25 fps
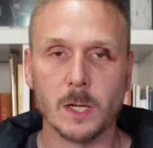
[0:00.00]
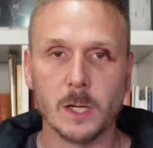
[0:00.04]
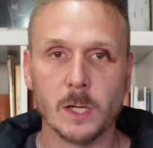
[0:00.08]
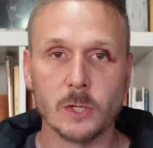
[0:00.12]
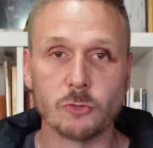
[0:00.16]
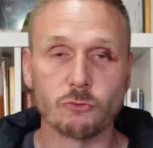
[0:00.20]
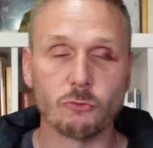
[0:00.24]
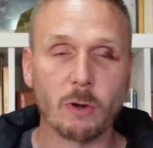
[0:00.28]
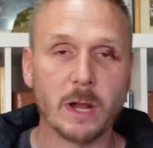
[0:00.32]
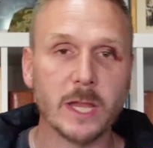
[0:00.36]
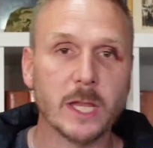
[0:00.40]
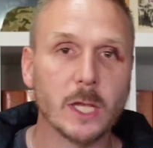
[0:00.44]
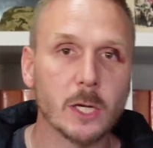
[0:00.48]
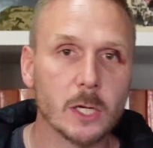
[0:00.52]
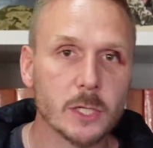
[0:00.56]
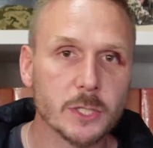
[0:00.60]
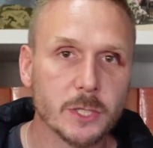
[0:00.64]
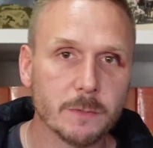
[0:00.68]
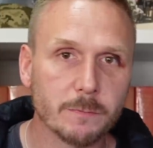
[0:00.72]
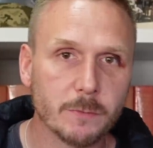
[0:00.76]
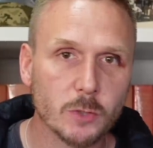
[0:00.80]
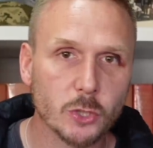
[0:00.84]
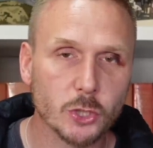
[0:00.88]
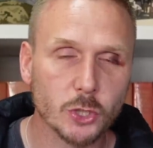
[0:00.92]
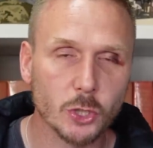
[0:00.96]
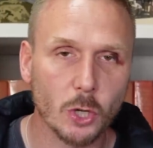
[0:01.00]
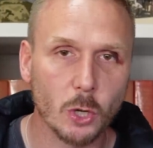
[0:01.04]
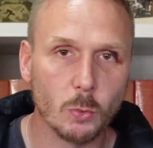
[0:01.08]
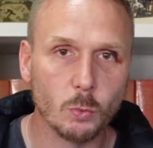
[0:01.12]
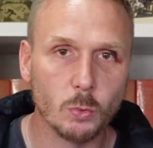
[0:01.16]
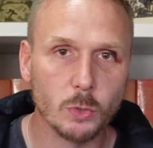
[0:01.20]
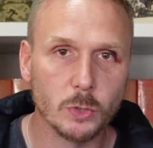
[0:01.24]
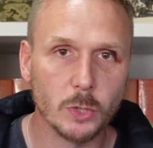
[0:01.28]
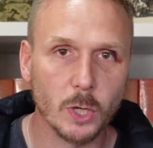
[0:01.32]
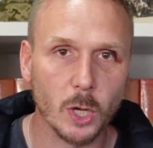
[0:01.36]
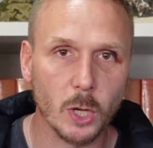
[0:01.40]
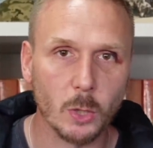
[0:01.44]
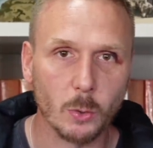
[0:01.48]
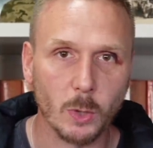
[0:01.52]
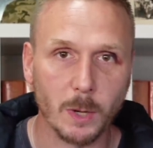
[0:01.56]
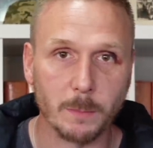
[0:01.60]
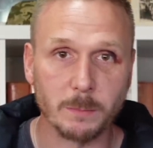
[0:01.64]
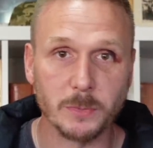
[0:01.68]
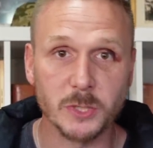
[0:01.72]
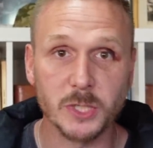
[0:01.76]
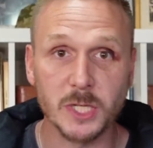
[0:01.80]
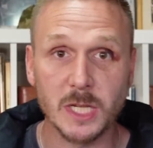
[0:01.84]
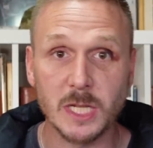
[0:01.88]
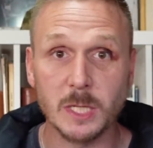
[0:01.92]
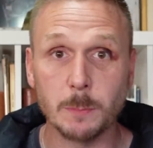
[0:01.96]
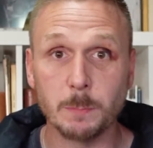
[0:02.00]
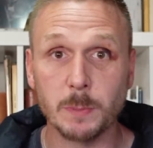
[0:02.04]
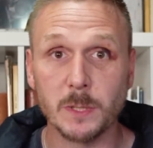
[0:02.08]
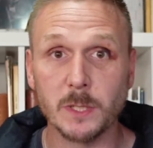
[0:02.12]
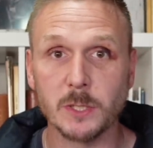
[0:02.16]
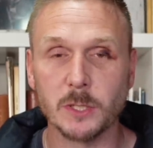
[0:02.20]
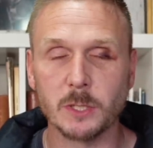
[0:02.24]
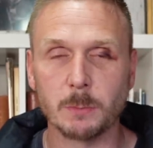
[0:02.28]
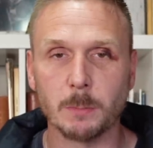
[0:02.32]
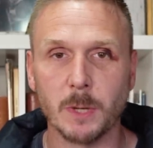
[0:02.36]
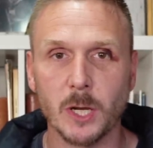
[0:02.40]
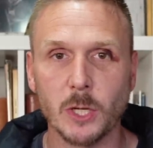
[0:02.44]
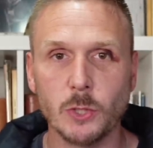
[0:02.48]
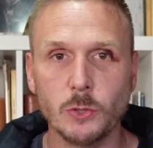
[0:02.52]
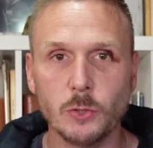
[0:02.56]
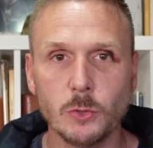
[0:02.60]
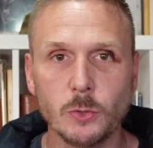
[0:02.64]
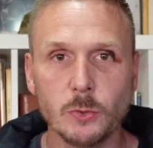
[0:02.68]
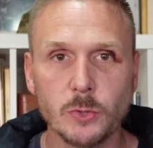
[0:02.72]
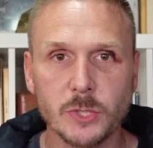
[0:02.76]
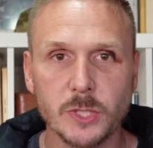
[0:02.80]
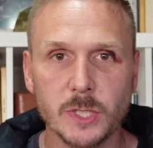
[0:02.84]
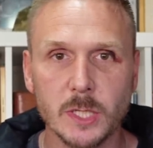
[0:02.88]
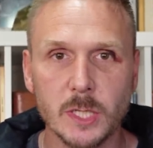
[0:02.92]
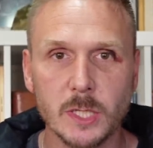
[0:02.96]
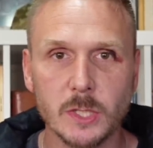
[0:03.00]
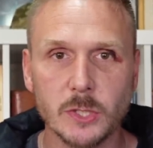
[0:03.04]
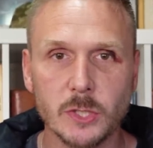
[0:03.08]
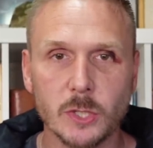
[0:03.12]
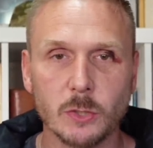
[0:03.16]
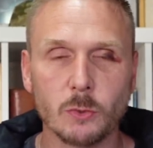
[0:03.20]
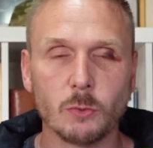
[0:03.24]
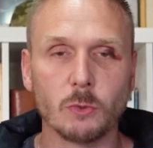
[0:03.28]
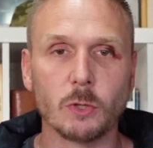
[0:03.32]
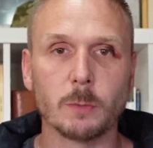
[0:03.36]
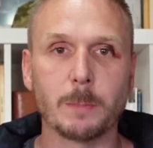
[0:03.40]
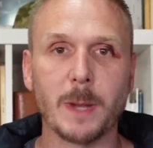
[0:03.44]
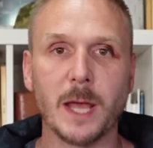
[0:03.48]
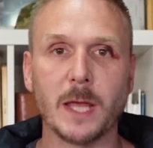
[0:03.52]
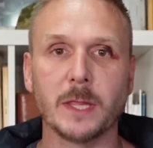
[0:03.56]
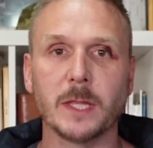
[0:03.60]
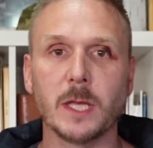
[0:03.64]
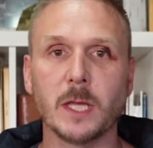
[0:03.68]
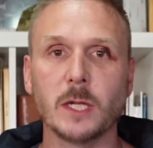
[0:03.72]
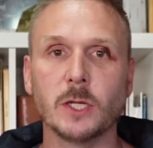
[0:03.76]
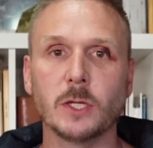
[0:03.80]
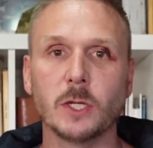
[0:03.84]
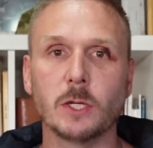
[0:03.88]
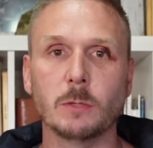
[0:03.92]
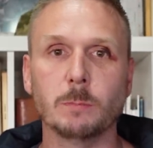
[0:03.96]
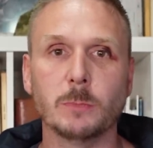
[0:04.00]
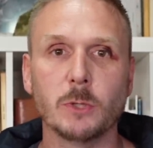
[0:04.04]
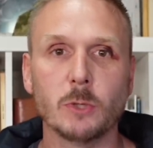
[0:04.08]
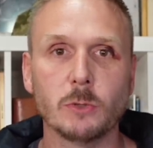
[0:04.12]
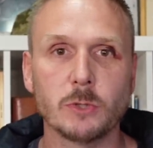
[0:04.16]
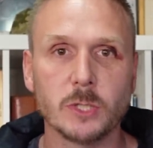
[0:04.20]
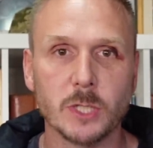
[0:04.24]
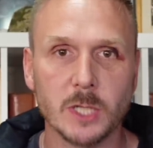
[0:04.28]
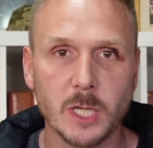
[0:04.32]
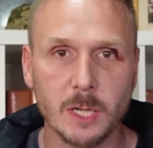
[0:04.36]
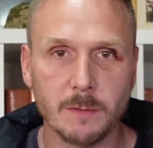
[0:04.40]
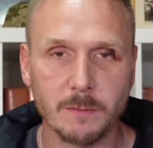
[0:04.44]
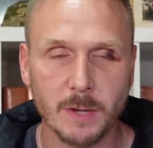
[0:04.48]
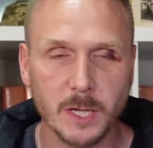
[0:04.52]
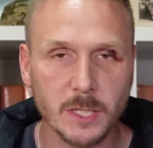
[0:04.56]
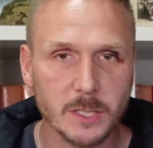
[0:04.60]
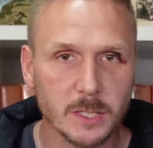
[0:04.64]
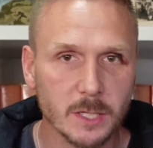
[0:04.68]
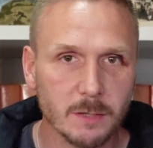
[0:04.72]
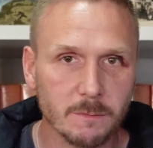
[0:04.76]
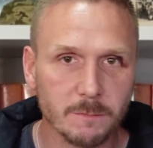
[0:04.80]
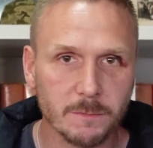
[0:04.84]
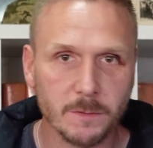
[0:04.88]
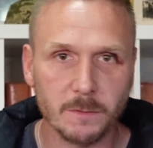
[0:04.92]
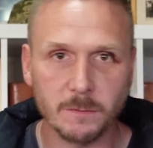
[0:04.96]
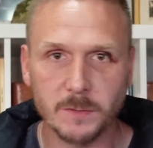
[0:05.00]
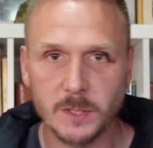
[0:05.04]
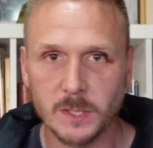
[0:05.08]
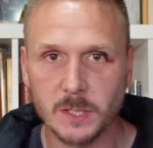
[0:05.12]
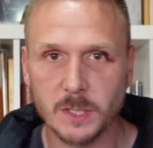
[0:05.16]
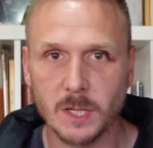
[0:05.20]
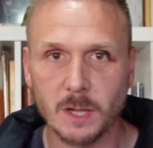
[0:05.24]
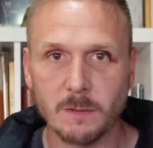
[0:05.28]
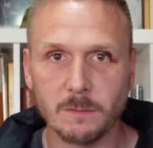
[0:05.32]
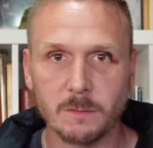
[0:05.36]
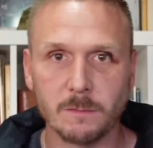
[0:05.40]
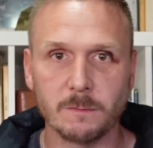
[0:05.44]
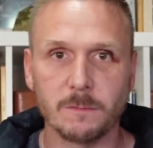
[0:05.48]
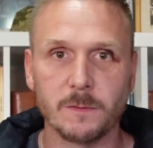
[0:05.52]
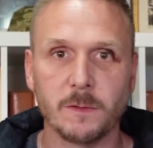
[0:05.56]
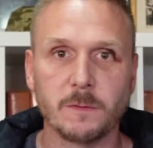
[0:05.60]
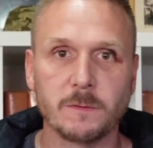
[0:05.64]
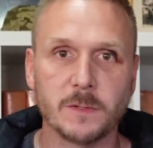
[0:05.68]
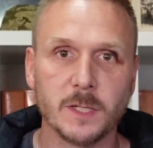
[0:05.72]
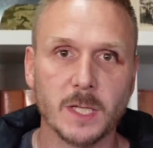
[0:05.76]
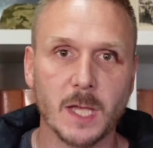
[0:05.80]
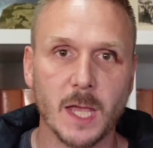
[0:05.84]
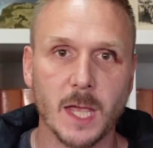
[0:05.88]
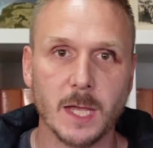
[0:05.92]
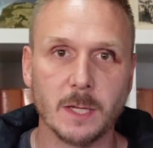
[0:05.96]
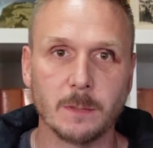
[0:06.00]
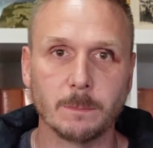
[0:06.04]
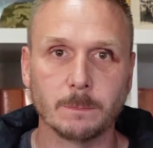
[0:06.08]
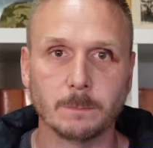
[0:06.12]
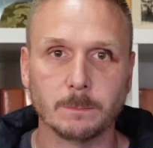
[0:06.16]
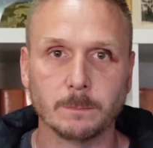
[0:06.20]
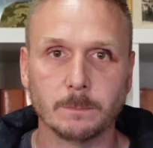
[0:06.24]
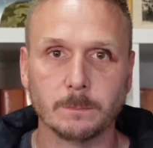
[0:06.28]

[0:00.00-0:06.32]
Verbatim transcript: As regulars of the show will know, I'm deep into my new season all about the Indian Mutiny of eighteen fifty-seven fifty-eight.